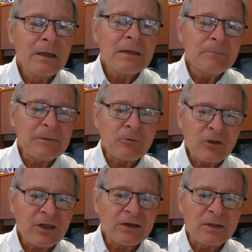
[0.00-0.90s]
People
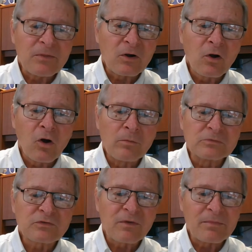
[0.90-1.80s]
hid in their homes
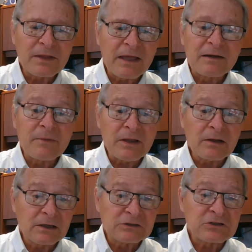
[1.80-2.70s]
from the enemy
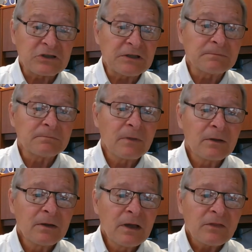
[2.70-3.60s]
unseen.
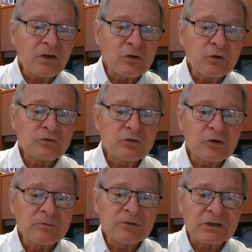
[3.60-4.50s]
They
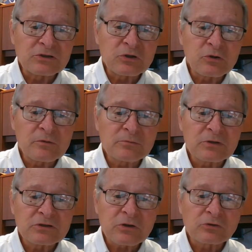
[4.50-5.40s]
YouTubed and Zoomed,
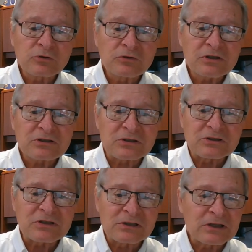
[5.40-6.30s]
social
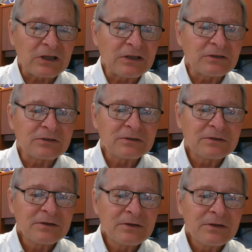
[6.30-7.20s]
distance and cleaned.
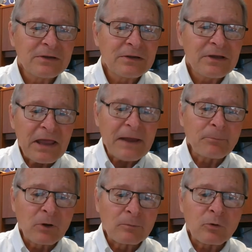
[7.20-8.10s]

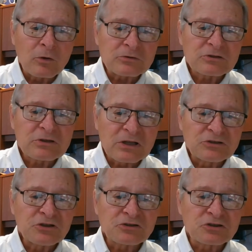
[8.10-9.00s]
April approached and
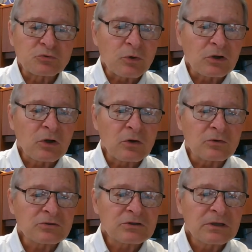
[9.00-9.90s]
churches were
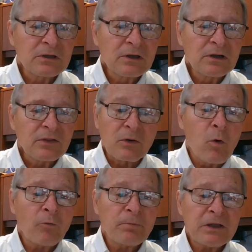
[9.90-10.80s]
closed. There
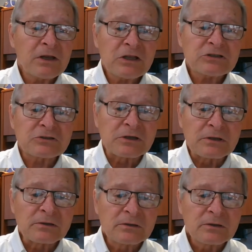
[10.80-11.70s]
won't be an
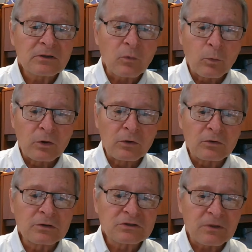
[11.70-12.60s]
Easter, the
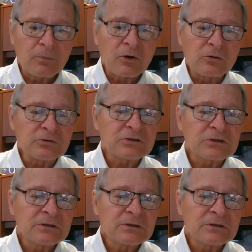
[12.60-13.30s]
world supposed.